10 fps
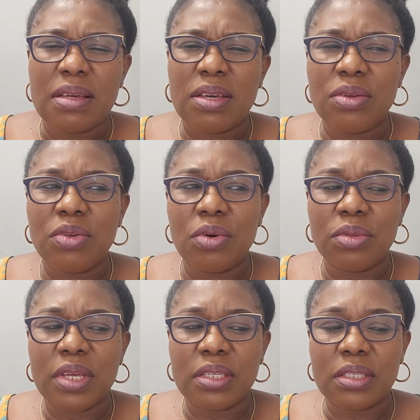
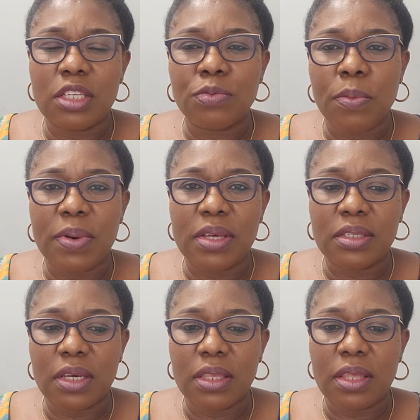there's this popular
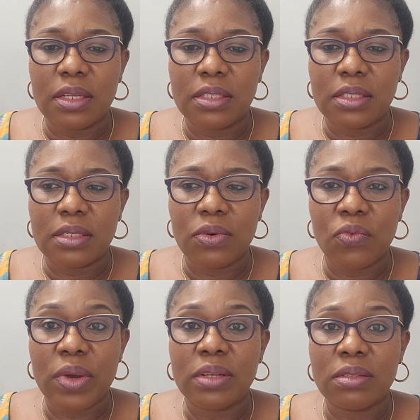saying that
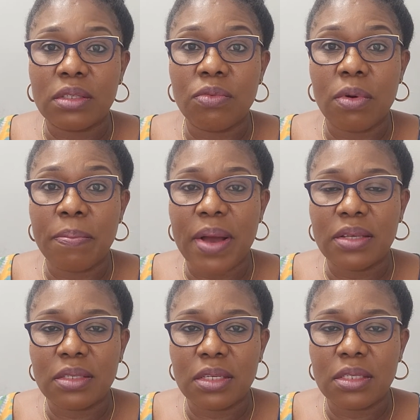when someone
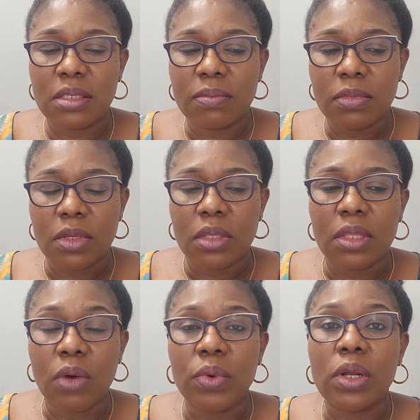passes,
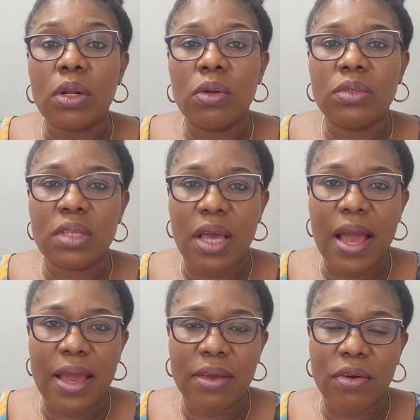that we close the
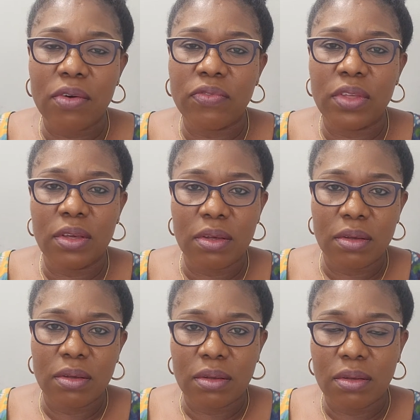eye of the
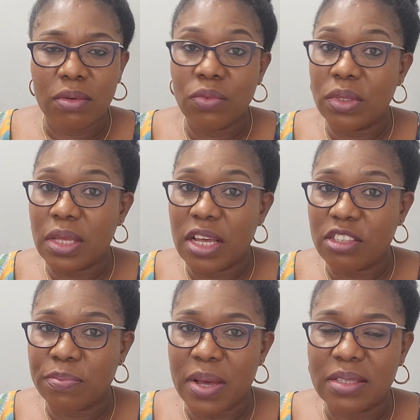one that
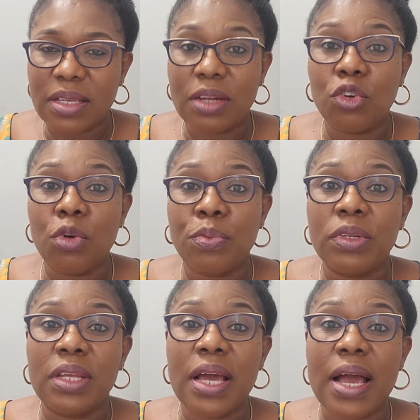has passed and
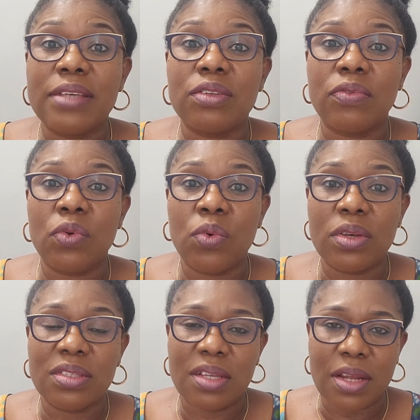open the eyes of the
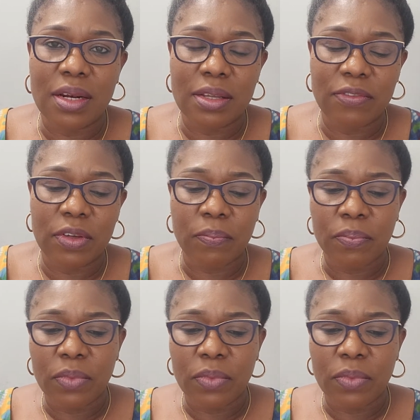ones that are living.